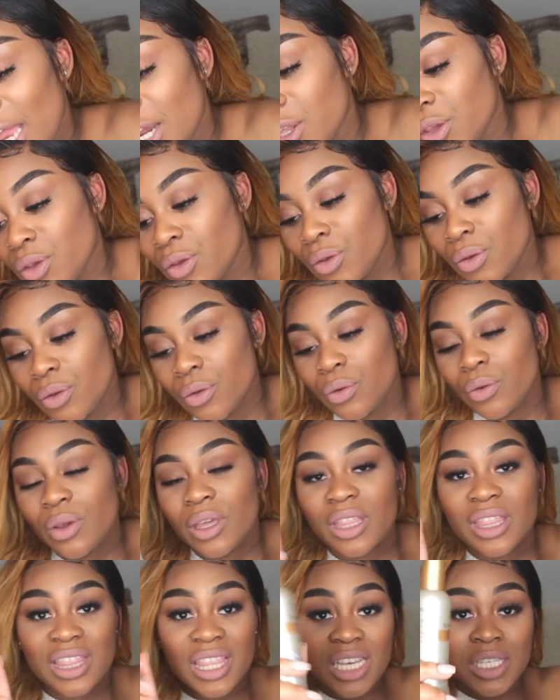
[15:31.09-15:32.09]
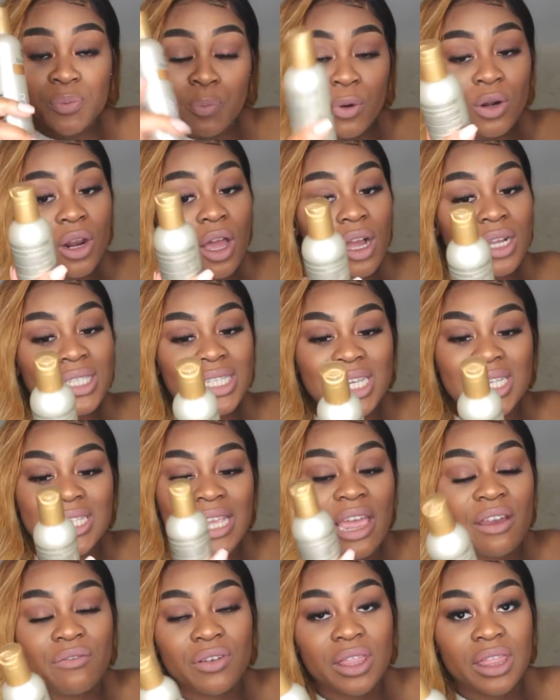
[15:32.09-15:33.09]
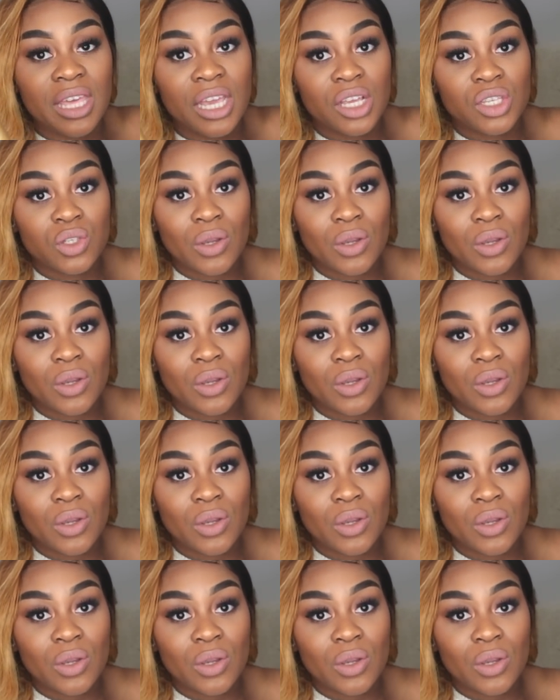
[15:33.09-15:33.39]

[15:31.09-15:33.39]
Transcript: Anywho, this product is everything.